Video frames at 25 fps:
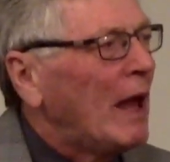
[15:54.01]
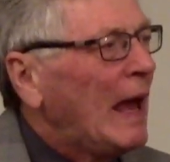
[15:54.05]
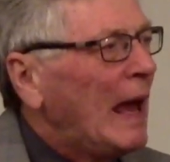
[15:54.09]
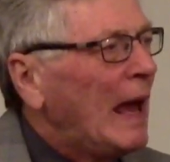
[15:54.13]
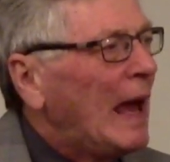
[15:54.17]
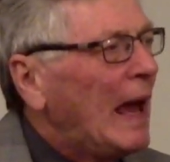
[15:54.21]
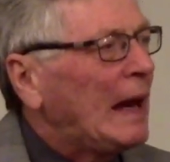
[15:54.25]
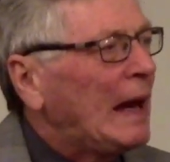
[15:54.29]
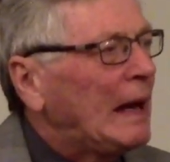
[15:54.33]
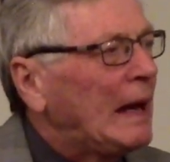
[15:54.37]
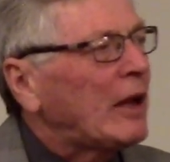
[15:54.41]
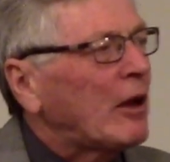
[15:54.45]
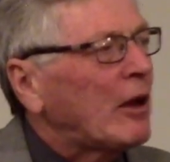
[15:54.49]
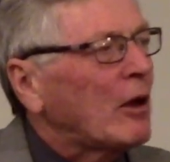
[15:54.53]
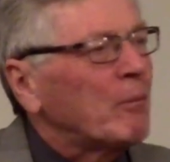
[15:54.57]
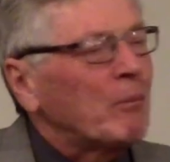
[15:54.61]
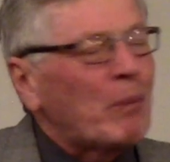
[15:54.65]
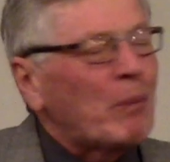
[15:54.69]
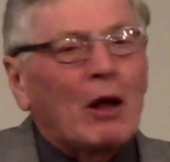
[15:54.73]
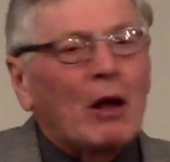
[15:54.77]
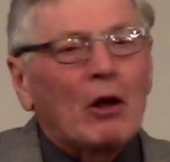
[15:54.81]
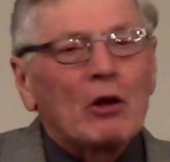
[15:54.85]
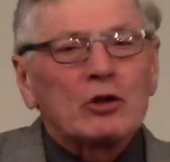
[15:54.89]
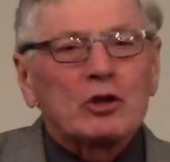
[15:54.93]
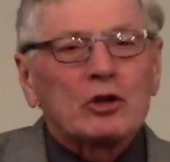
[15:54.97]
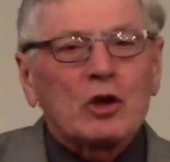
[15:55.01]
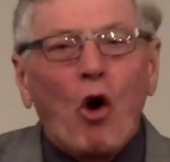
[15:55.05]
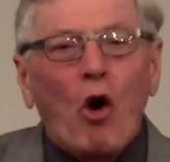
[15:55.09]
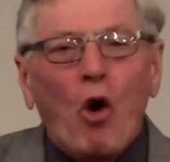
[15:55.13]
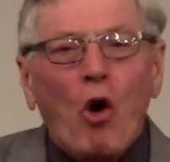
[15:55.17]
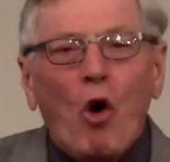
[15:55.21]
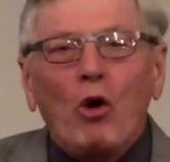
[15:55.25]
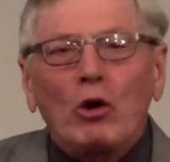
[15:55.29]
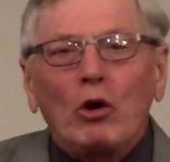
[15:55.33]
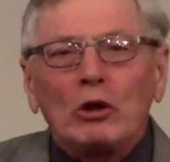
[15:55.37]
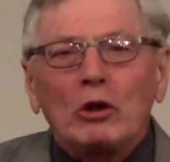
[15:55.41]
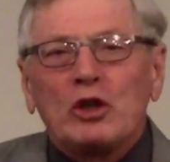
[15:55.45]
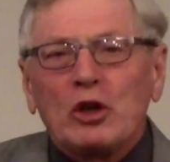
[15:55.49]
and he compels
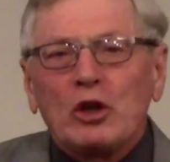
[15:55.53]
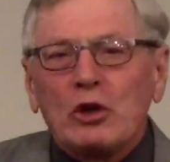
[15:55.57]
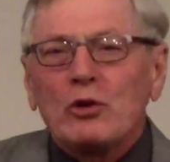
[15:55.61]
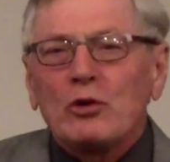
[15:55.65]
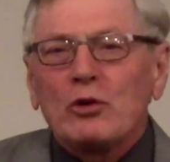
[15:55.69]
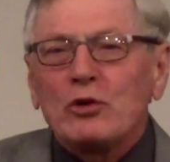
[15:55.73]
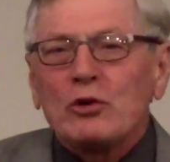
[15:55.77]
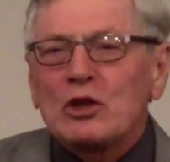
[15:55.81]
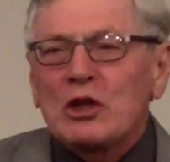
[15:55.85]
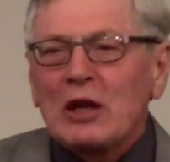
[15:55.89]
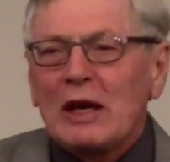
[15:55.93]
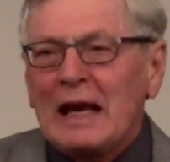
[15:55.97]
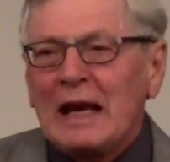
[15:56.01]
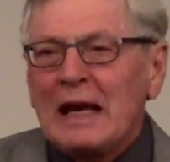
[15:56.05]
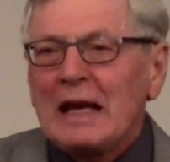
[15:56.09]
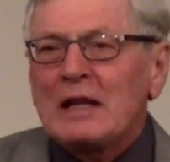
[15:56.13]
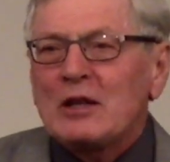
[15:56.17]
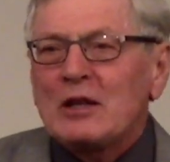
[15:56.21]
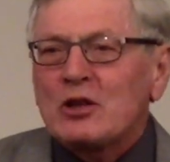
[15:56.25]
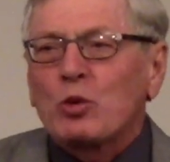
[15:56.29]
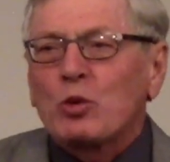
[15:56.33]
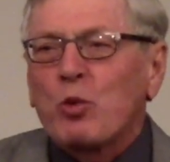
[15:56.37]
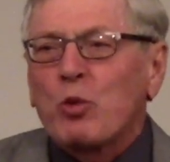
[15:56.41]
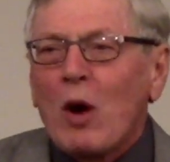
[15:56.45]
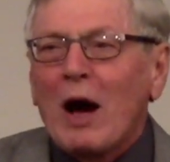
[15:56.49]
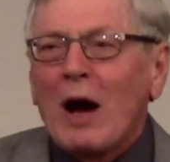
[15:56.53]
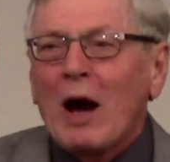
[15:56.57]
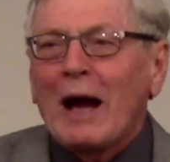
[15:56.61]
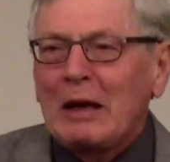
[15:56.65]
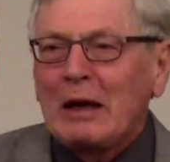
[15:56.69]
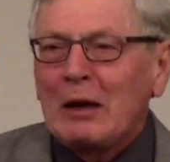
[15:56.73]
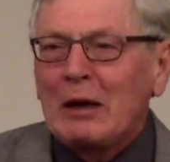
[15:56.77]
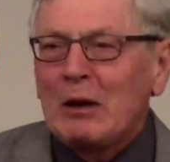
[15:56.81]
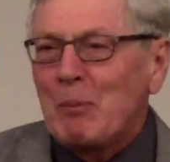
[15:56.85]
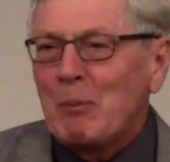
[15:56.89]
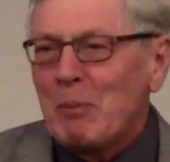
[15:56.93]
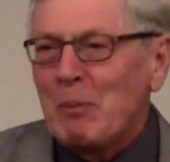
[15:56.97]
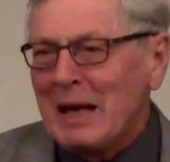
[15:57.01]
all Jews to eat
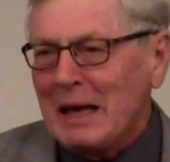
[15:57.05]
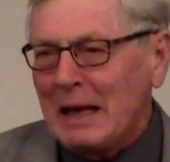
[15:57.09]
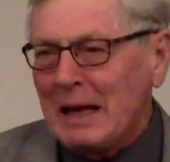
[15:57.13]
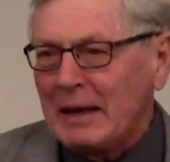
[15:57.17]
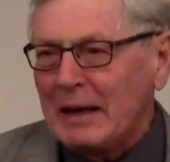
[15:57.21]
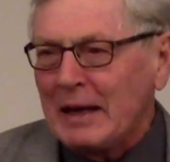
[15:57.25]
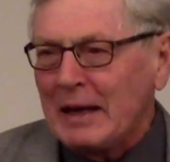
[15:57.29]
swine meat.